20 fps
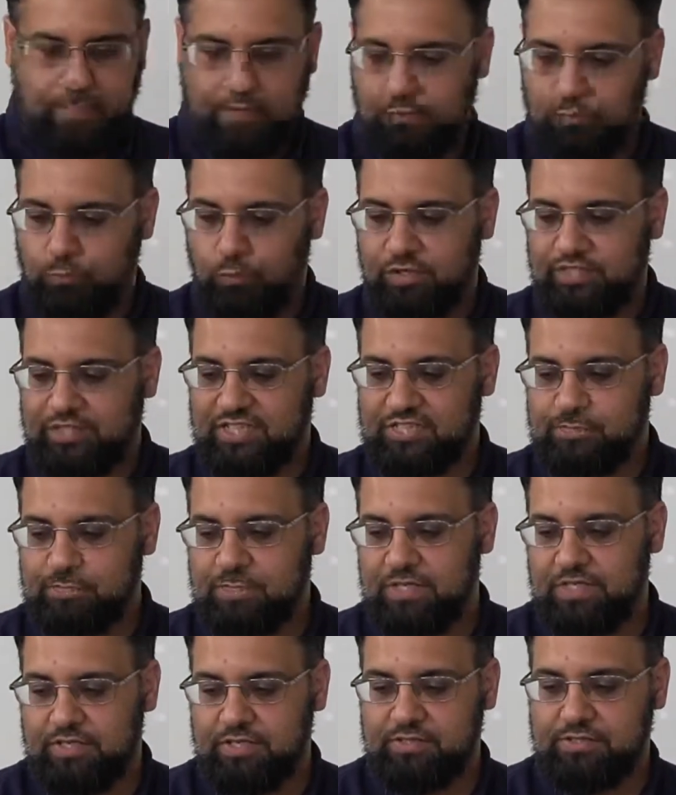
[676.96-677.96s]
What this
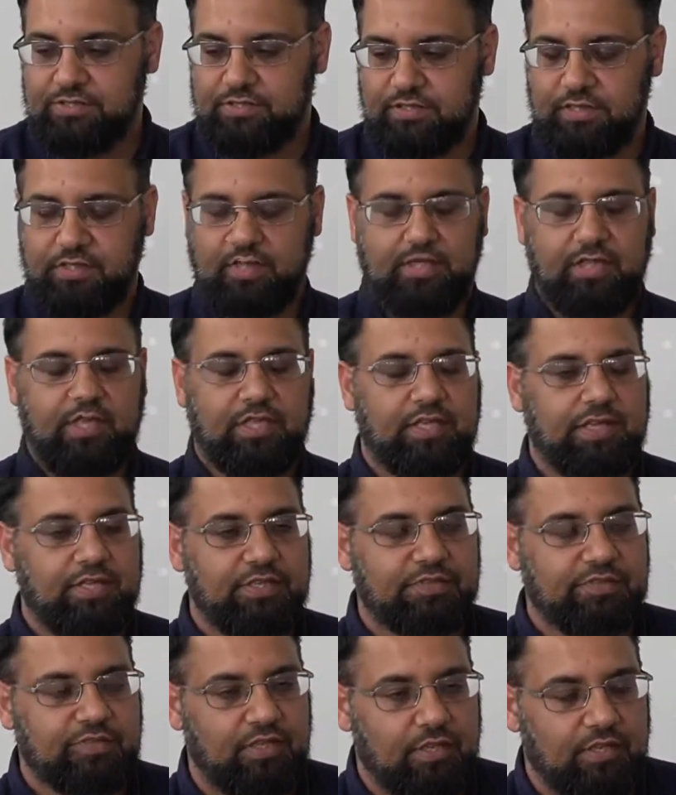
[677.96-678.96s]
means
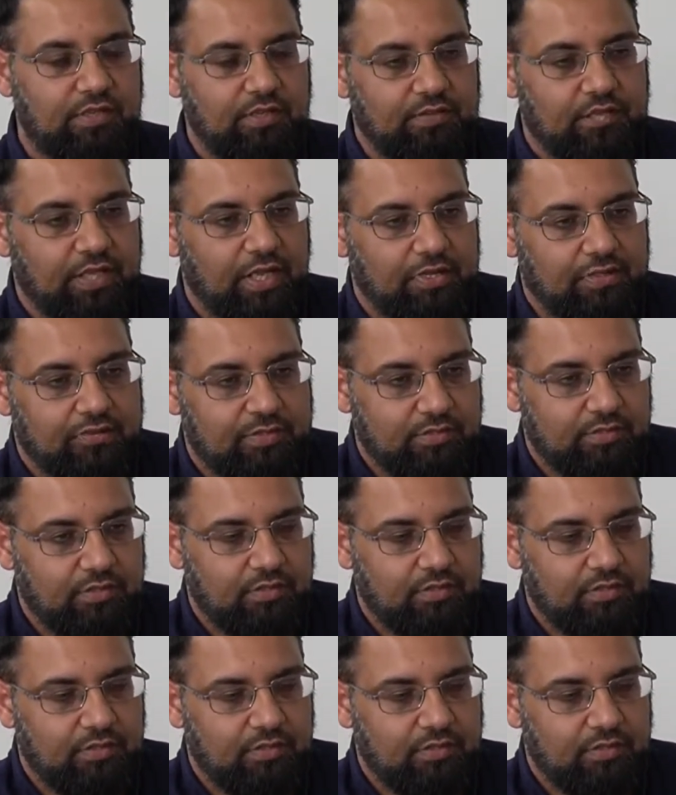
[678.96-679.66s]
is that